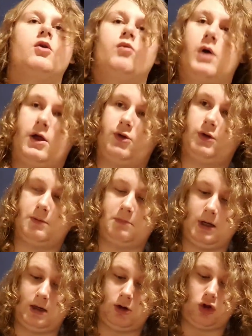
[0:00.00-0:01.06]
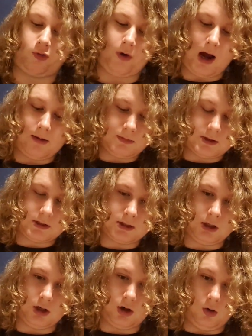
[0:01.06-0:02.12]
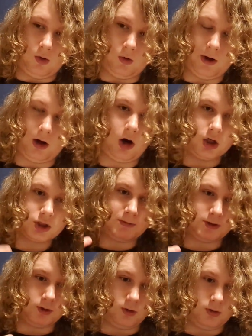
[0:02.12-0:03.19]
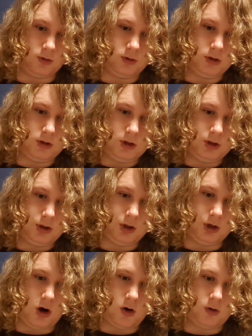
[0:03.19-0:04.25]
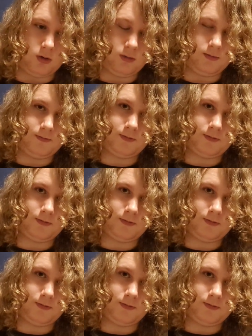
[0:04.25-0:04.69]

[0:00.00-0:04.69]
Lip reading: rather than being trapped, you know, in a hospital, you know,